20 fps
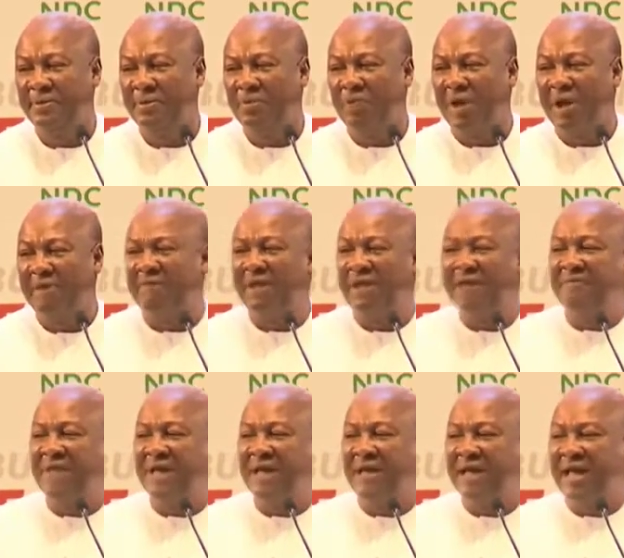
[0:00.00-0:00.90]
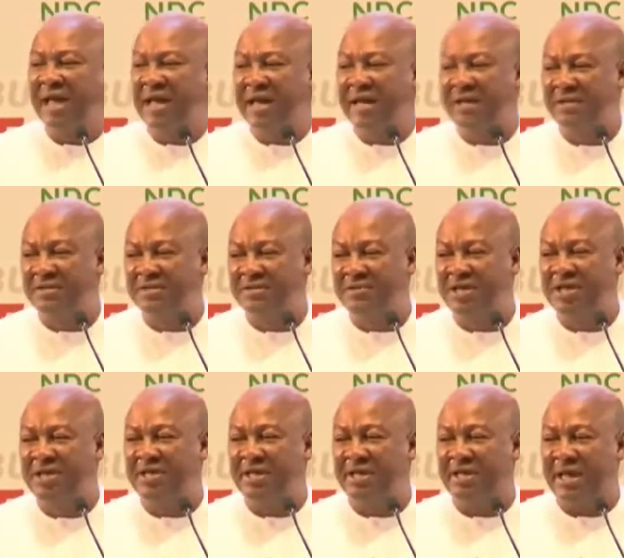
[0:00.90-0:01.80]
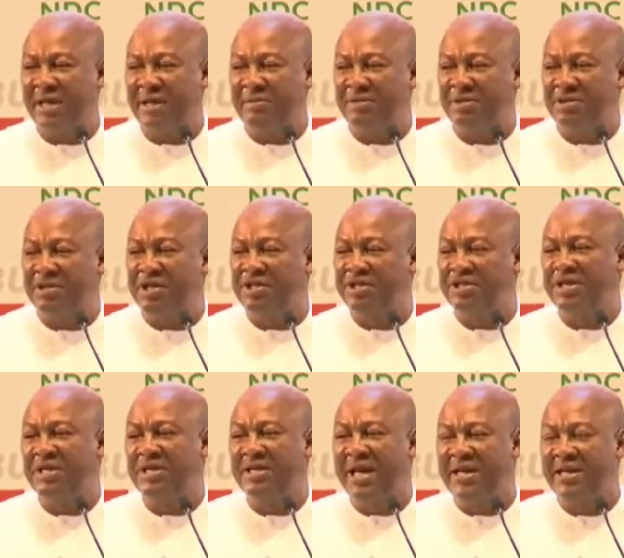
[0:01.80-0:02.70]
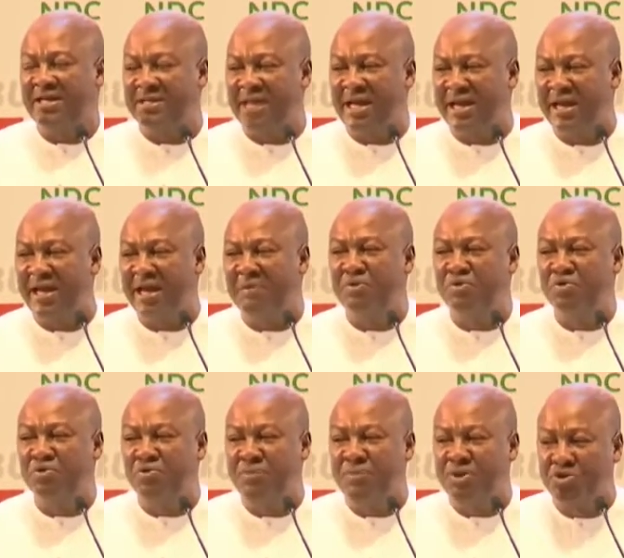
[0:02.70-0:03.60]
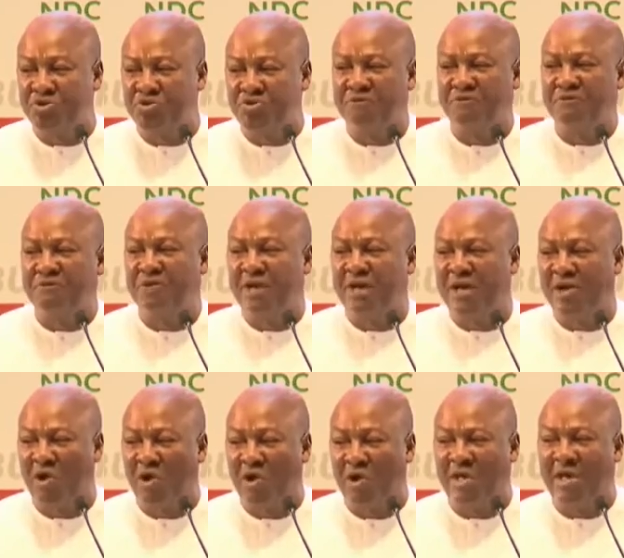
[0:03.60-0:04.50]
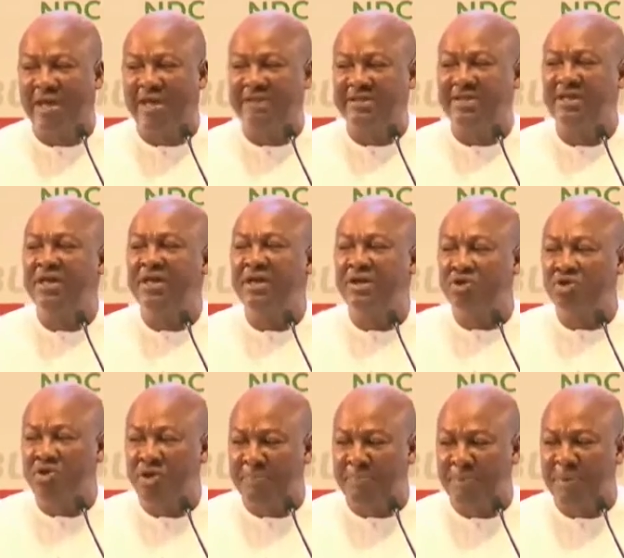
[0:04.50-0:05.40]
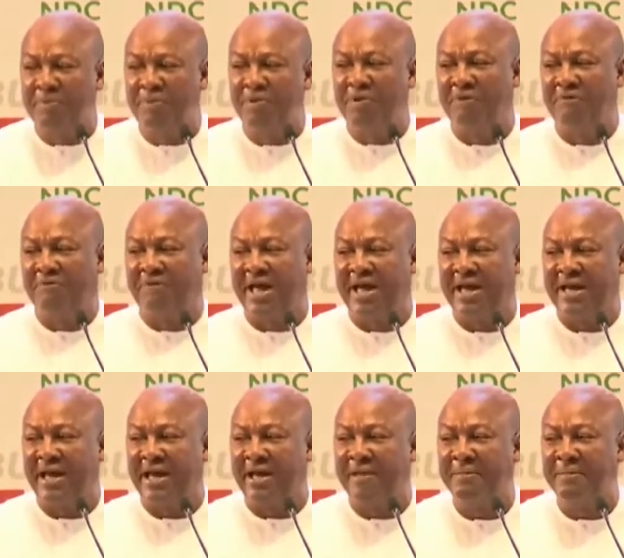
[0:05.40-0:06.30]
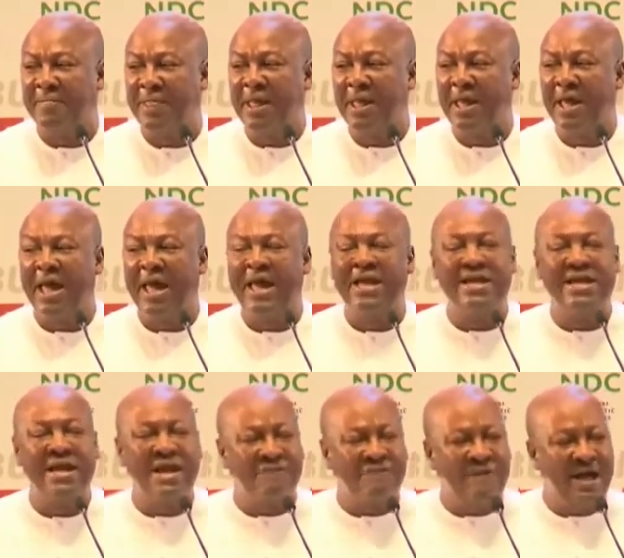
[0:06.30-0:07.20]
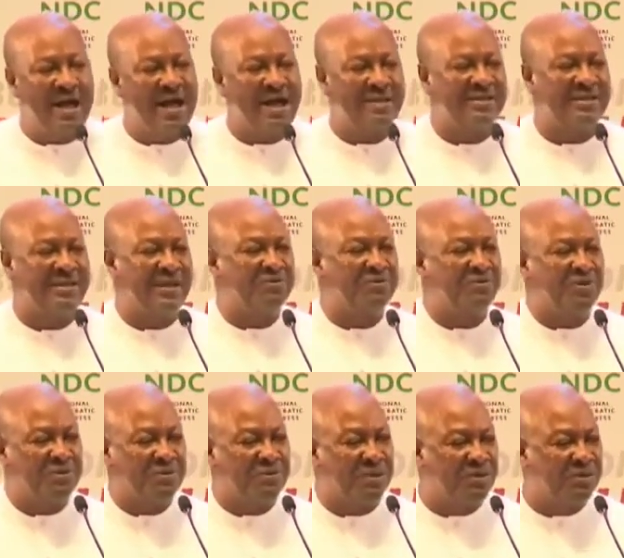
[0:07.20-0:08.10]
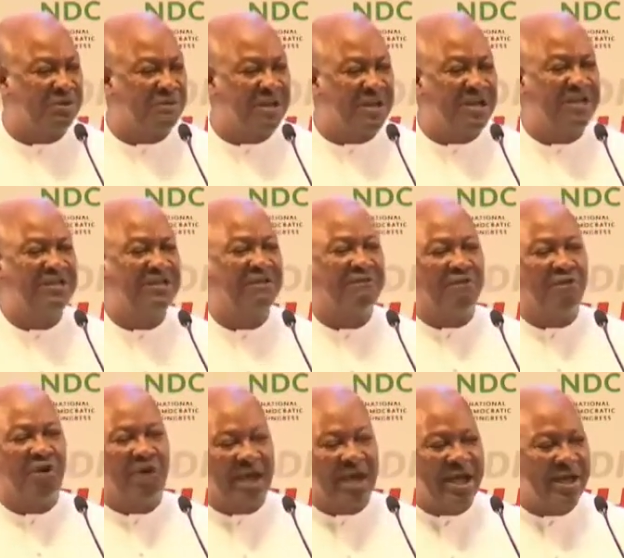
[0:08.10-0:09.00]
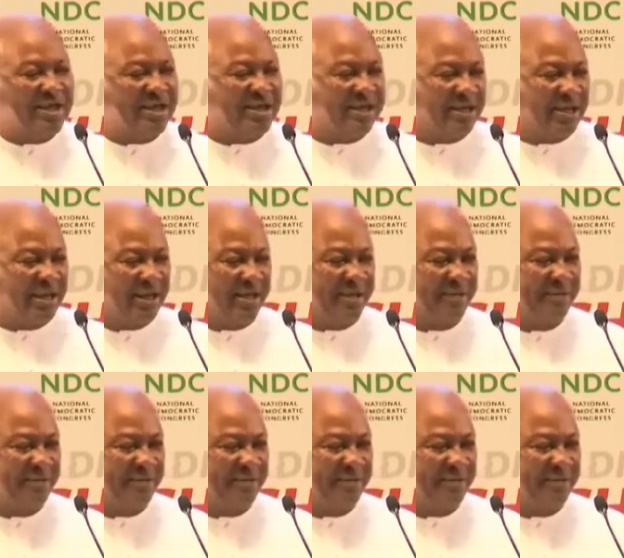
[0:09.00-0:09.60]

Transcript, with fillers: We have lived under an administration that is unable to be truthful and honest to the people of Ghana and never accepts responsibility for anything.